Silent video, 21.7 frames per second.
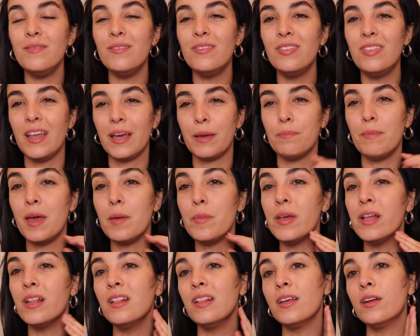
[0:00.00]
Like maybe
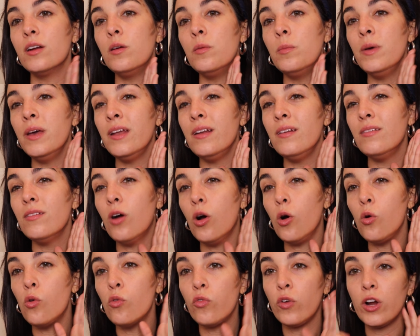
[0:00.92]
a little bit
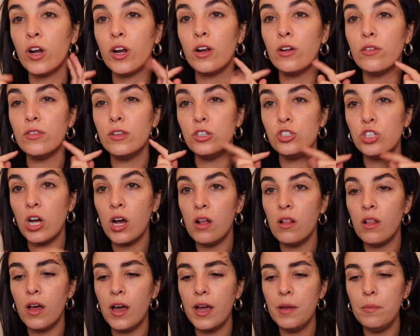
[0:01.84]
over the
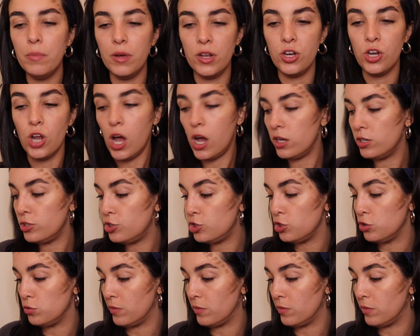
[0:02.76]
jawline, but not too